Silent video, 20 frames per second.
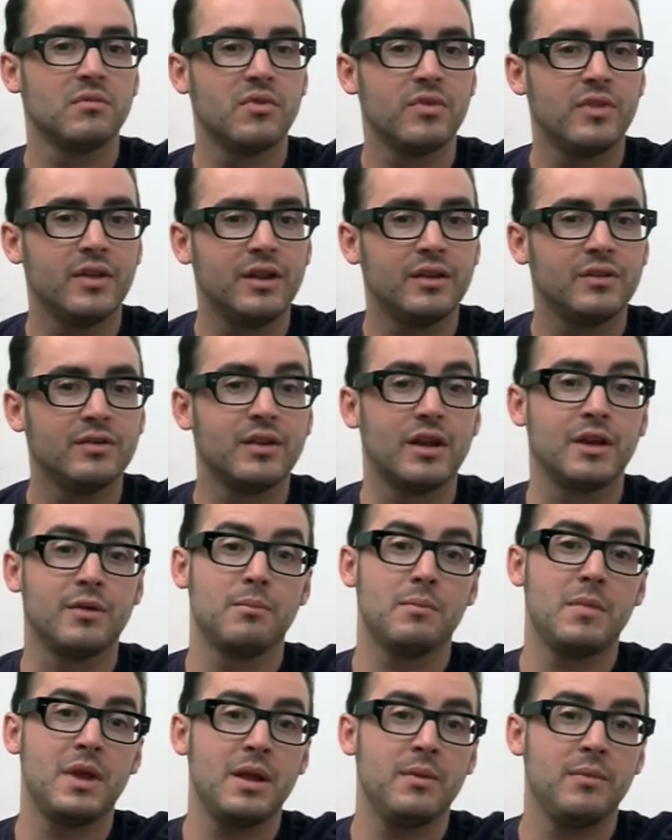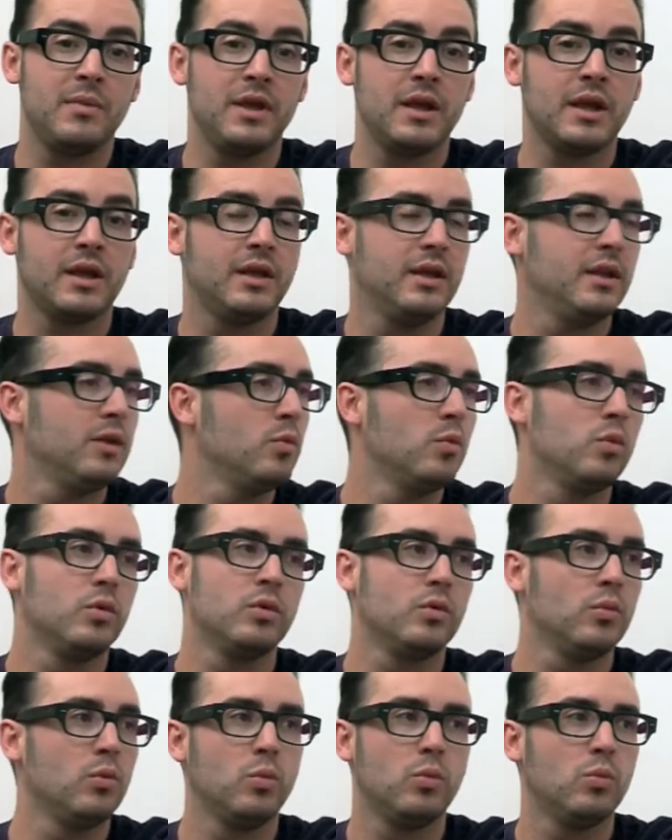things that maybe a kid
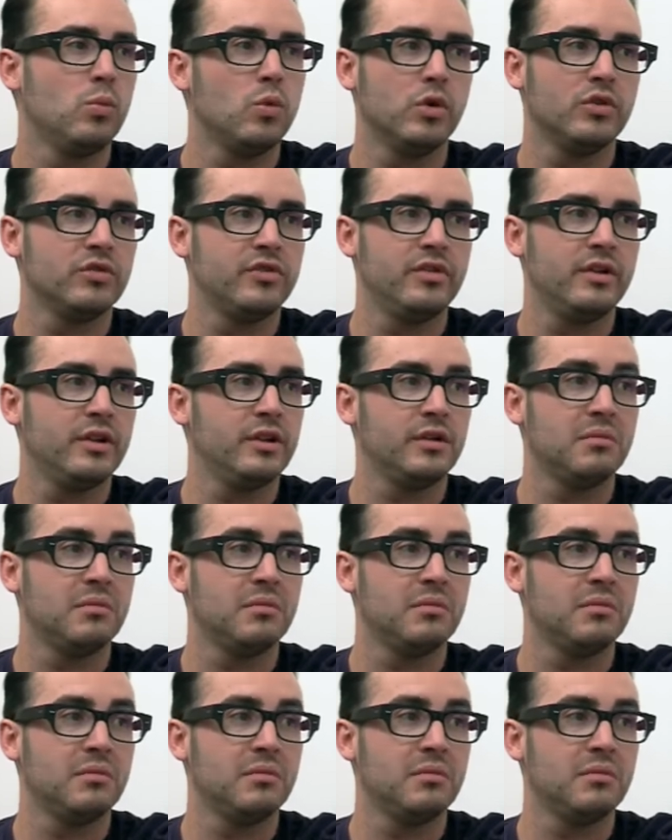won't see.